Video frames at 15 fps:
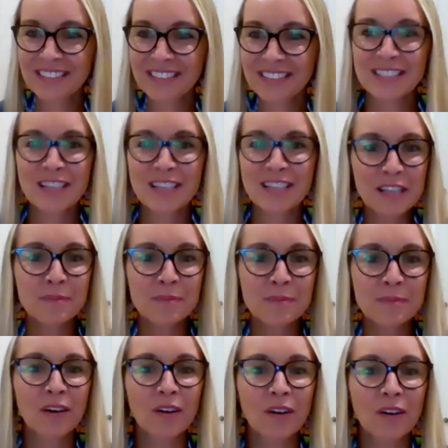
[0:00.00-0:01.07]
She says, that's
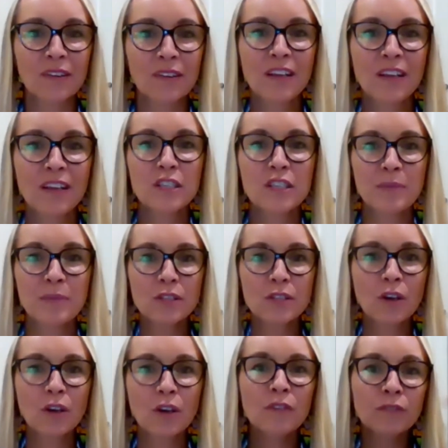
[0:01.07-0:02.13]
my goal, to be
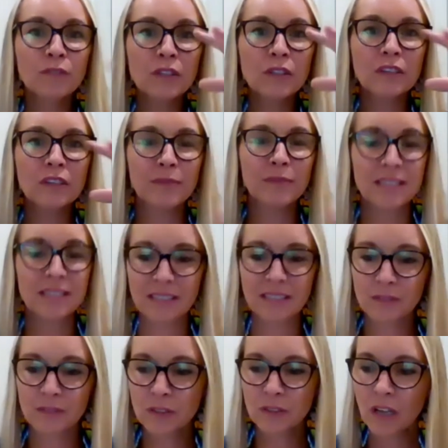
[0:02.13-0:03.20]
so full of
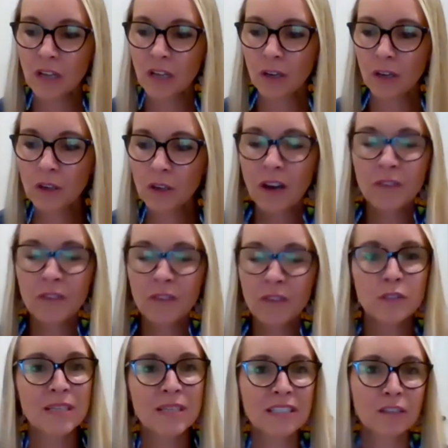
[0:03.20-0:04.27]
myself, to look after
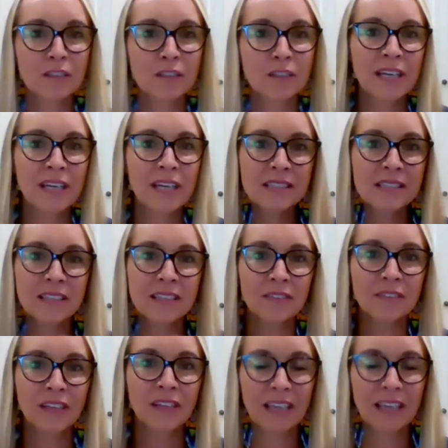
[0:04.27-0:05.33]
myself, practice
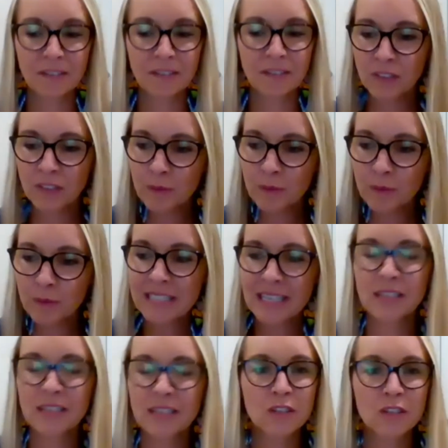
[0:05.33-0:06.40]
self-care, and fill my
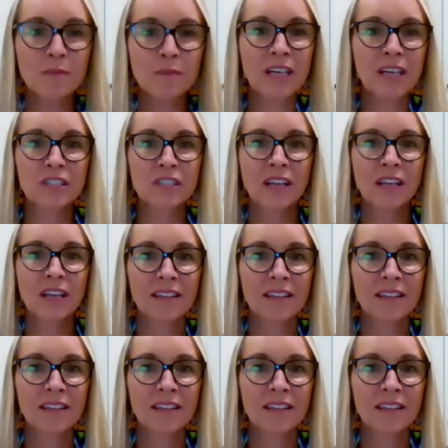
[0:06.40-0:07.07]
tank so much